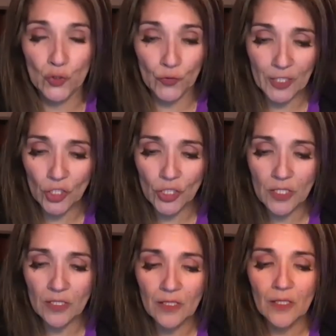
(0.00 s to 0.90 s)
triggered,
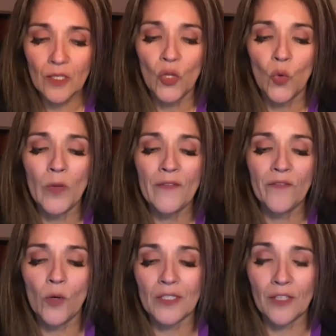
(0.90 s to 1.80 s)
we
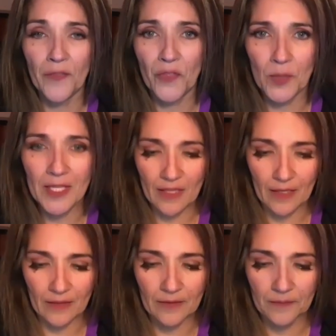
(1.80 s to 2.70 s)
focus on three
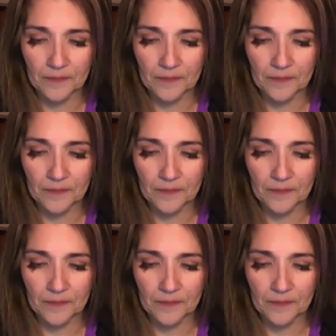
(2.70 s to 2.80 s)
things,